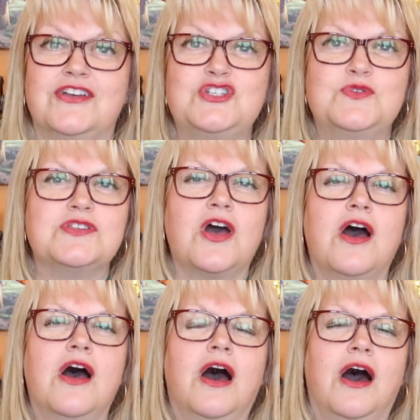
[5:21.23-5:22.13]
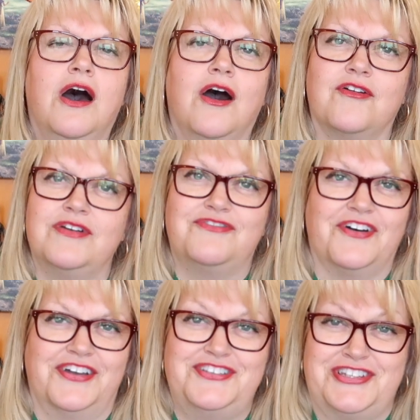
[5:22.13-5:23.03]
And she was
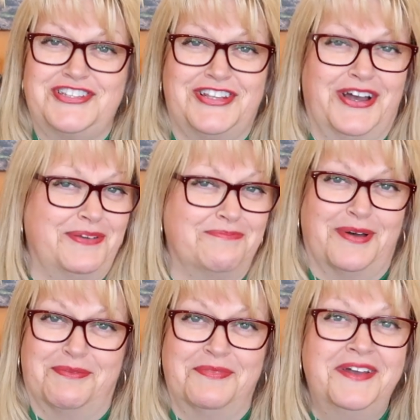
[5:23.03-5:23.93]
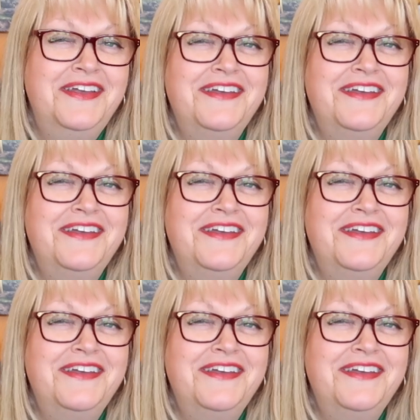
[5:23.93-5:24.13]
horrified. She's like, Mom,